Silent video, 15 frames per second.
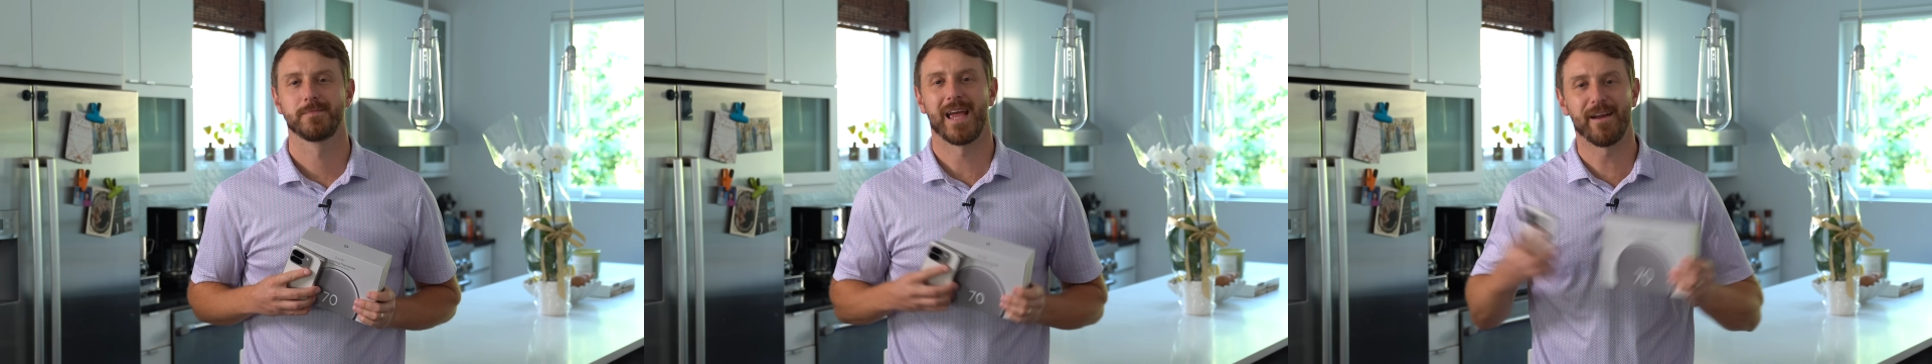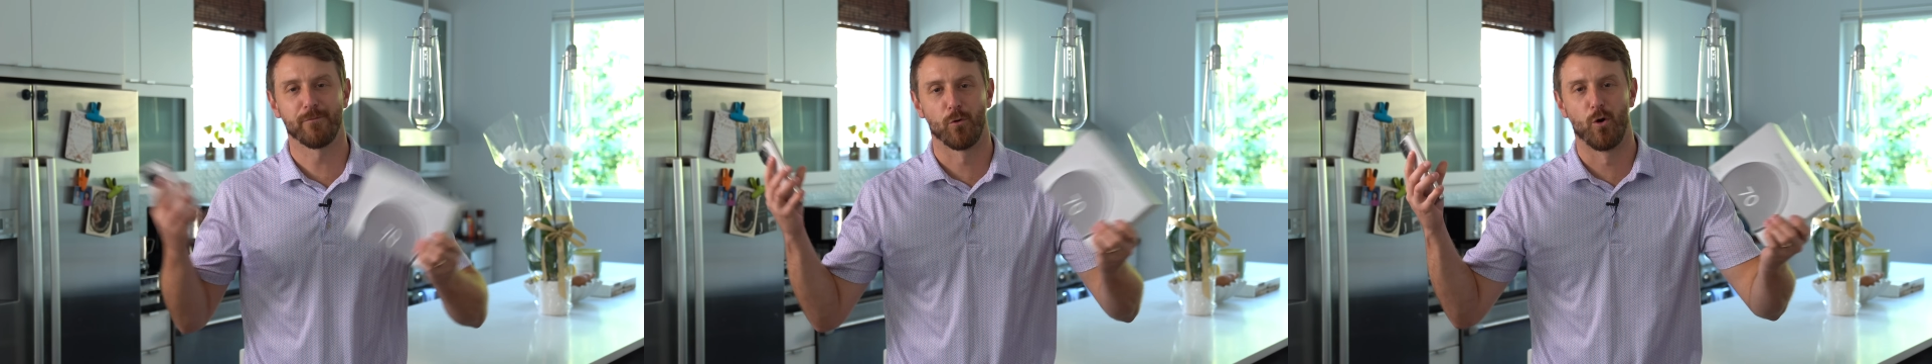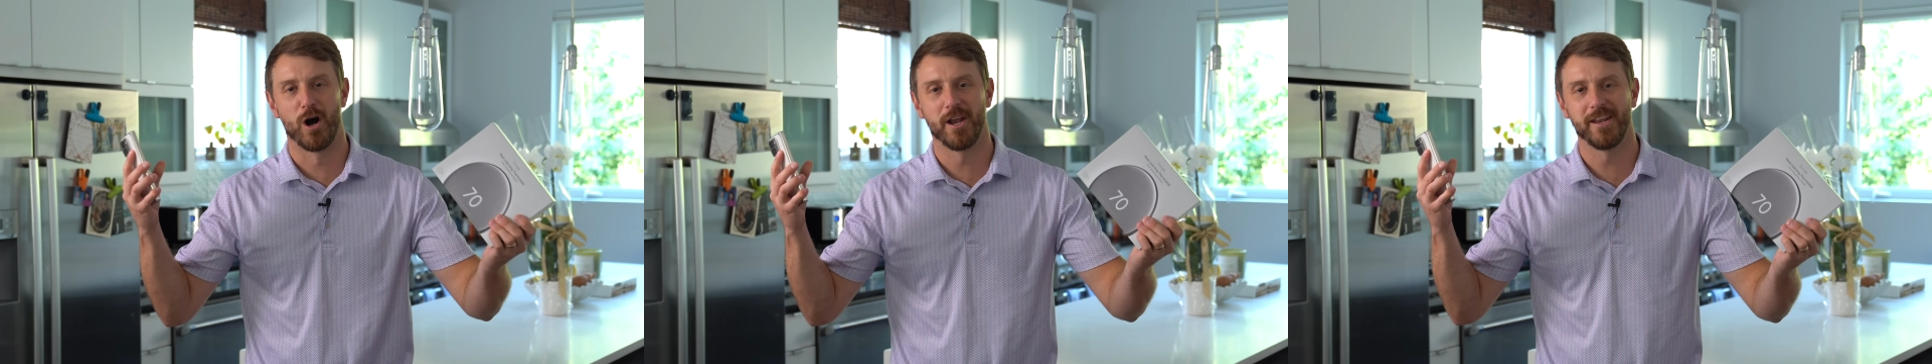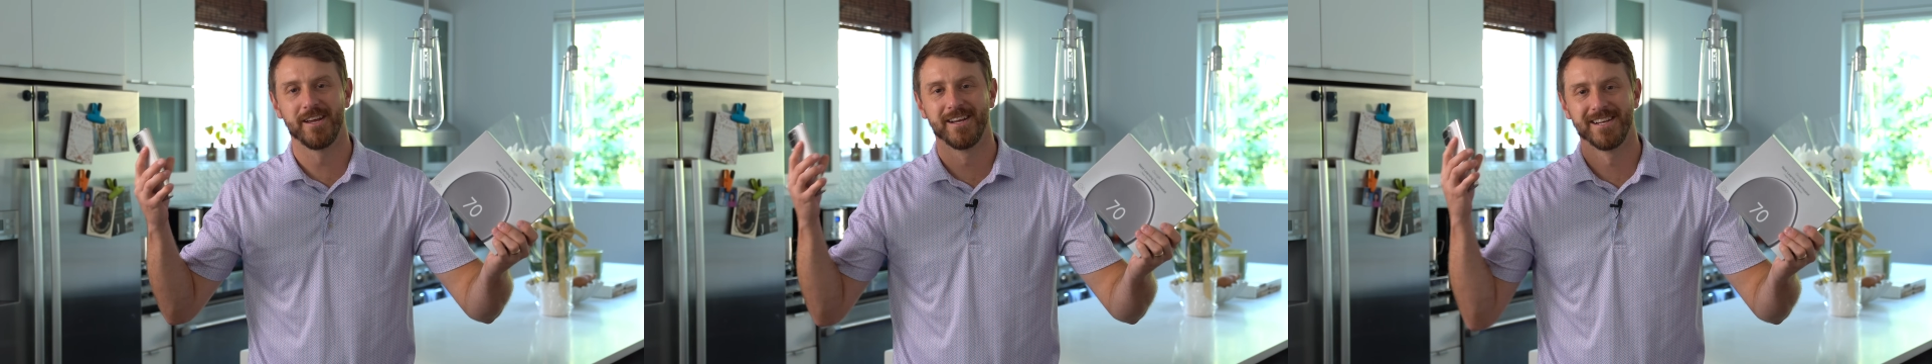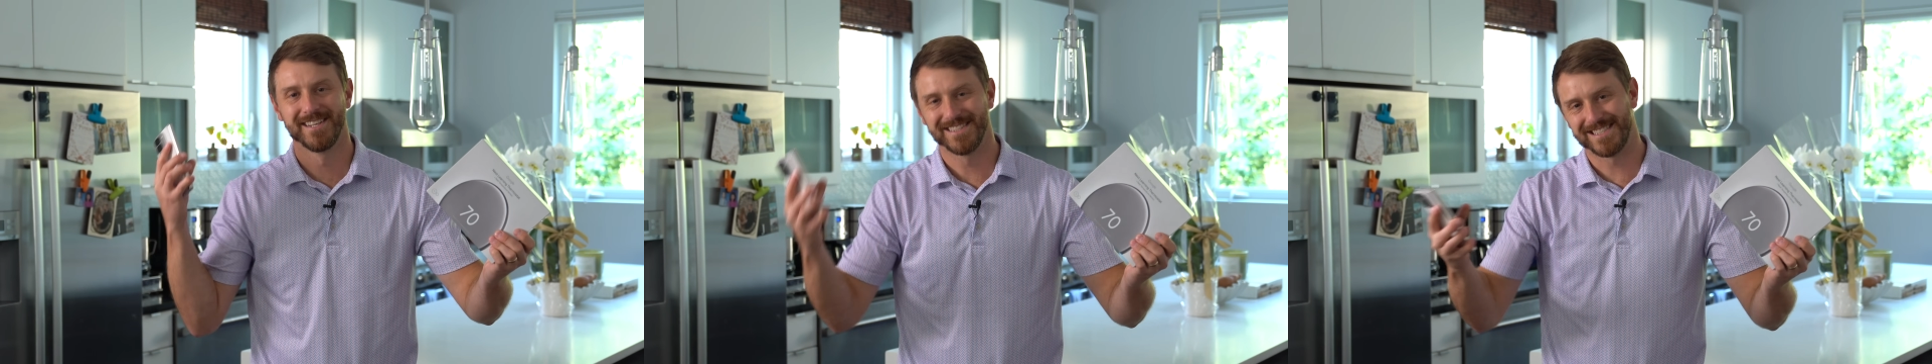Hey everyone,
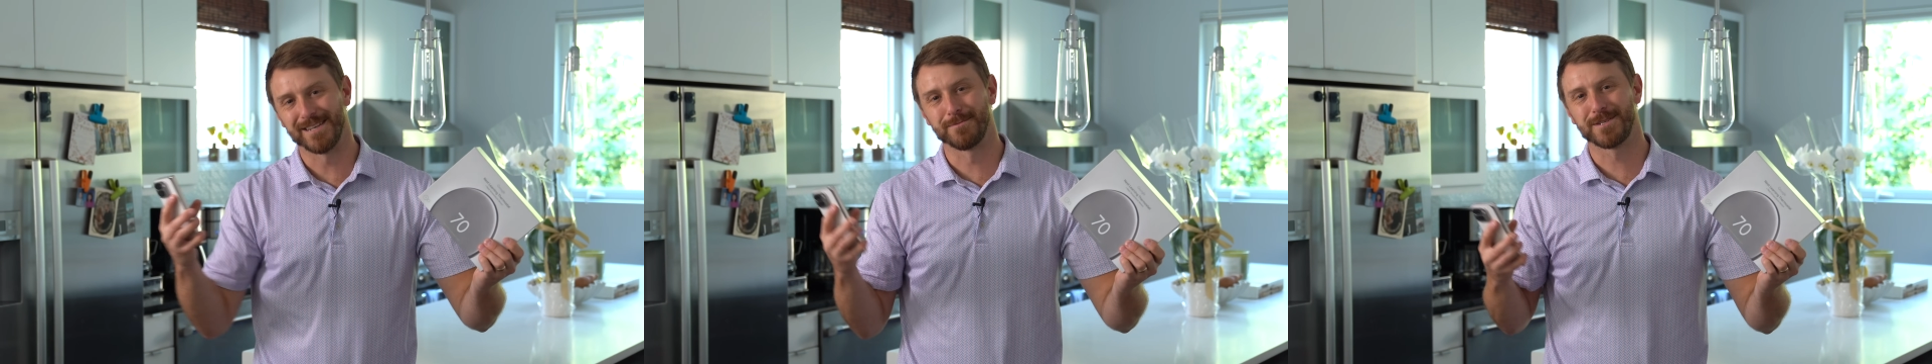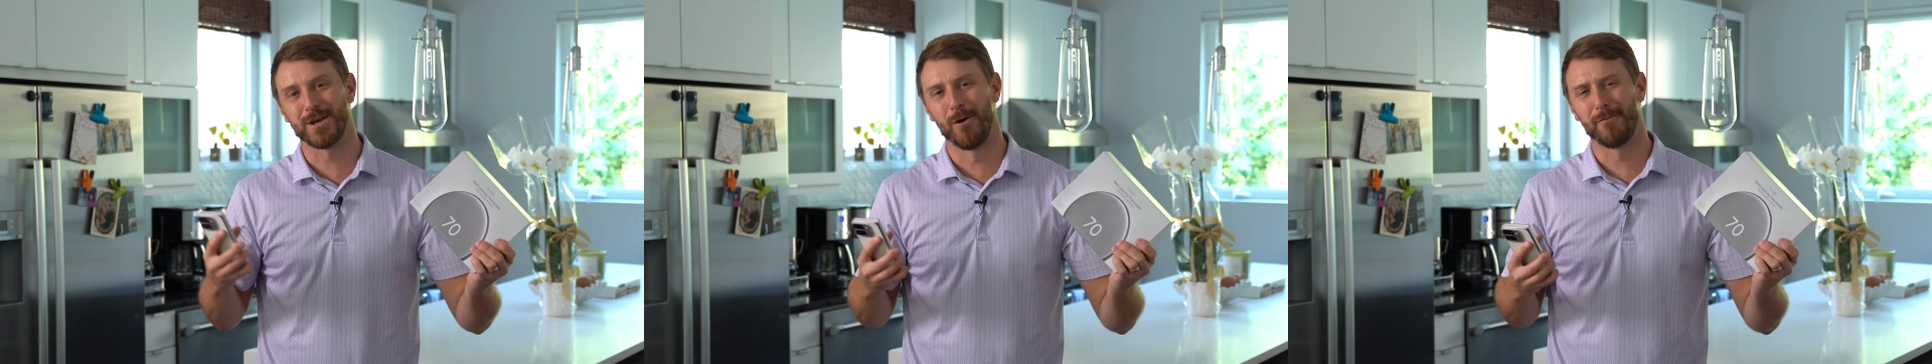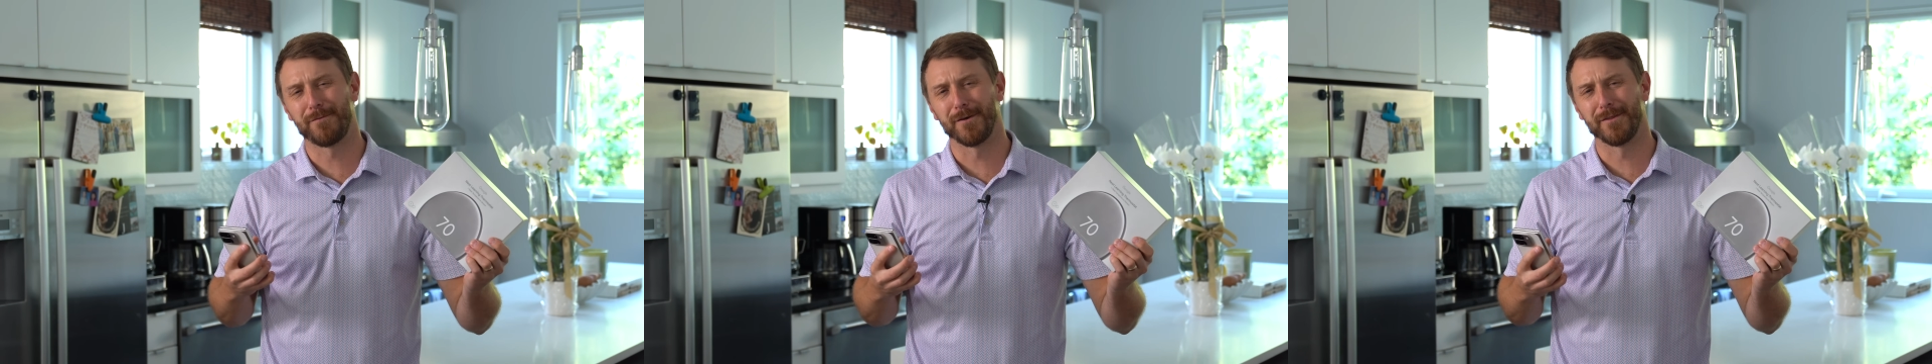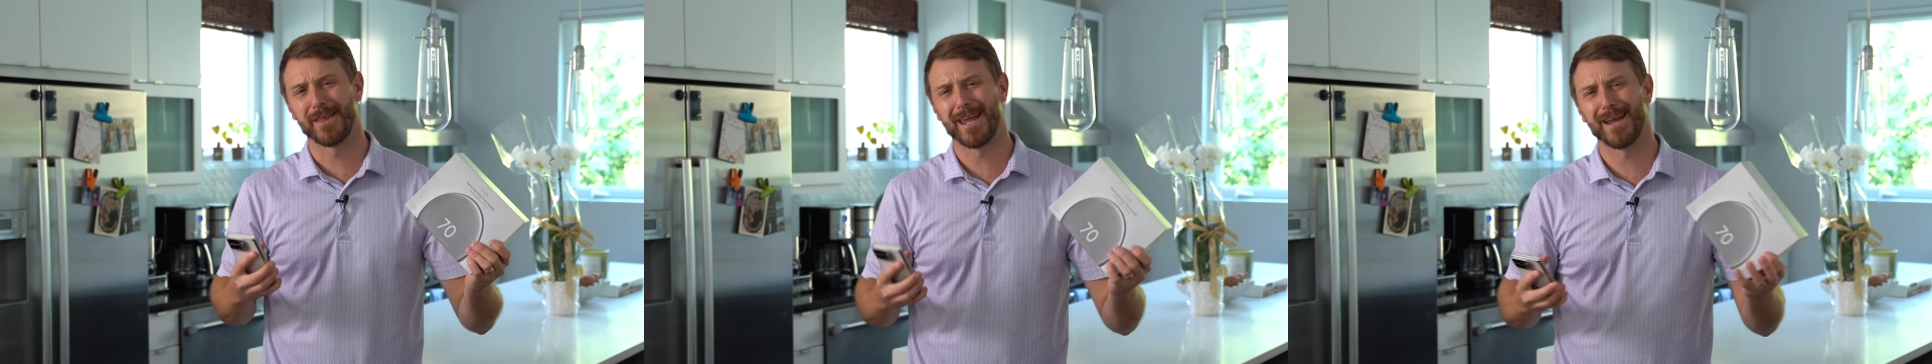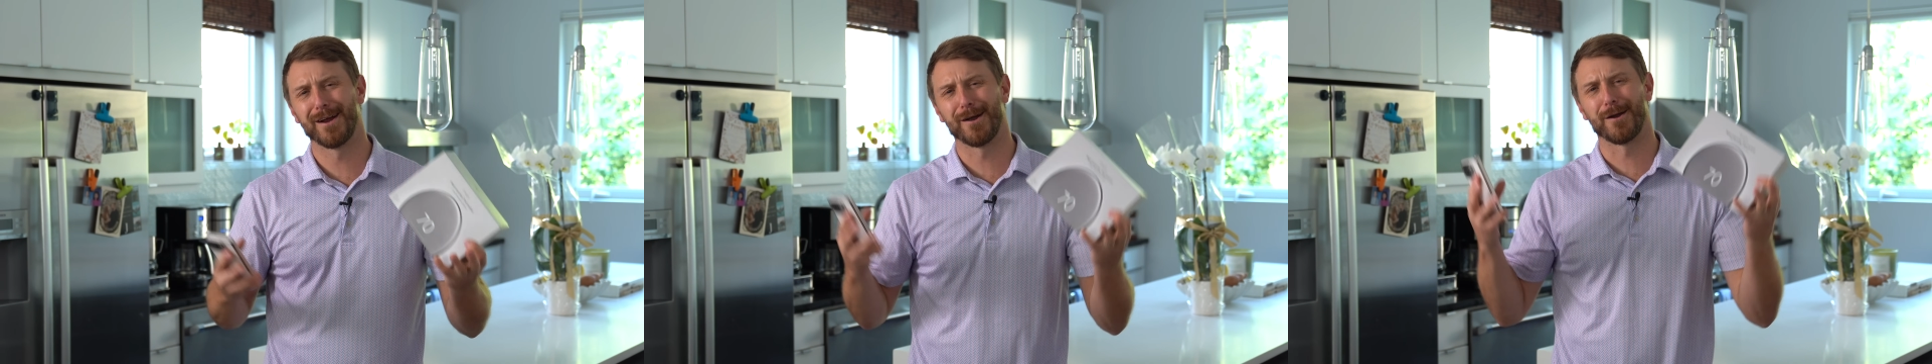Tim Schofield
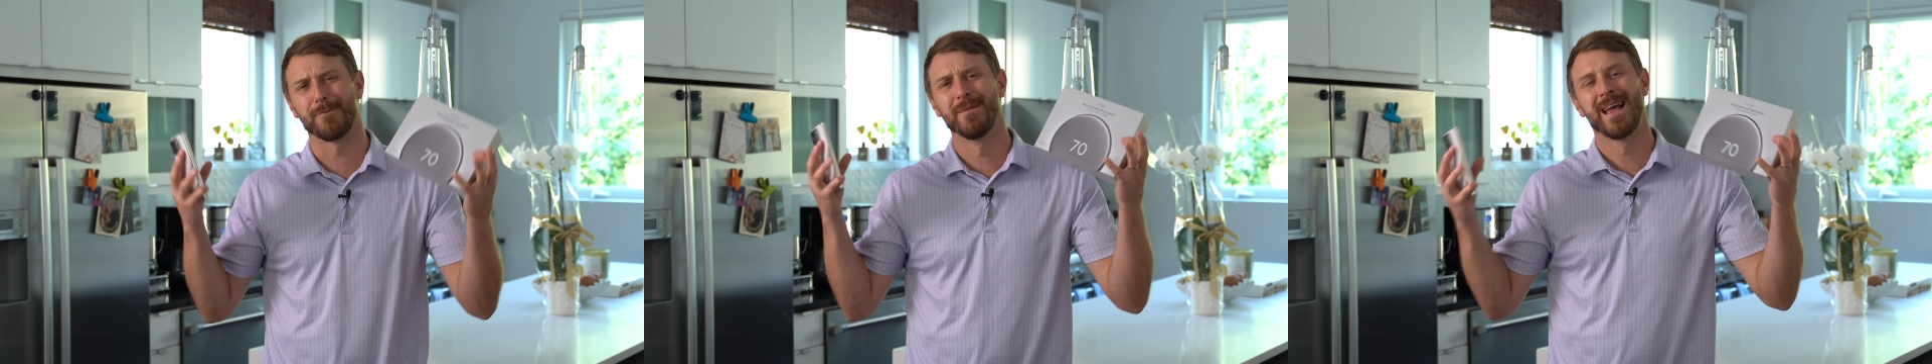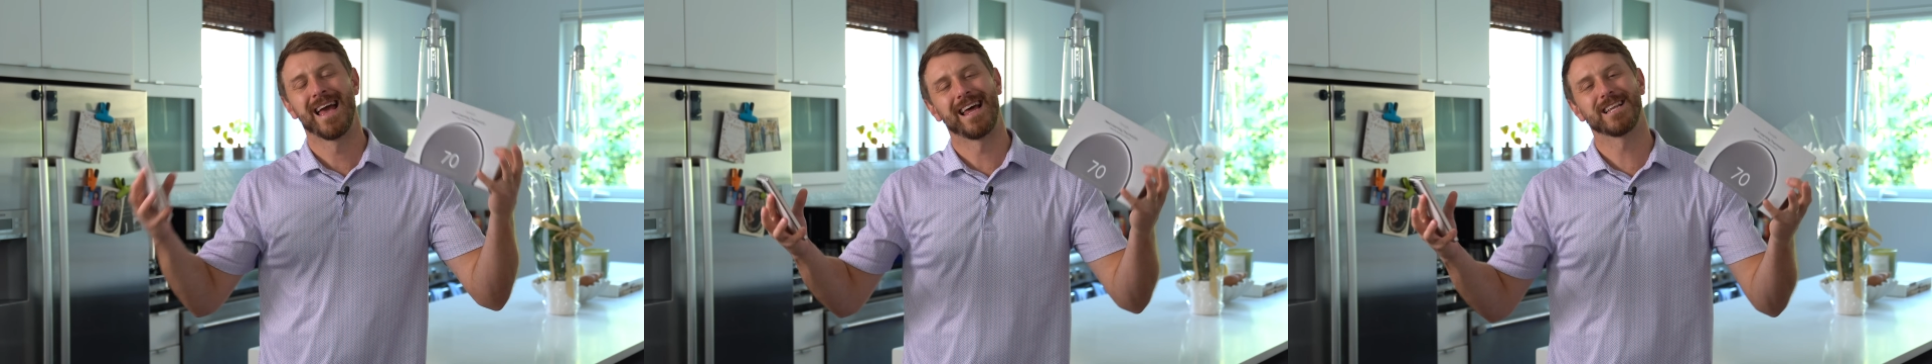here,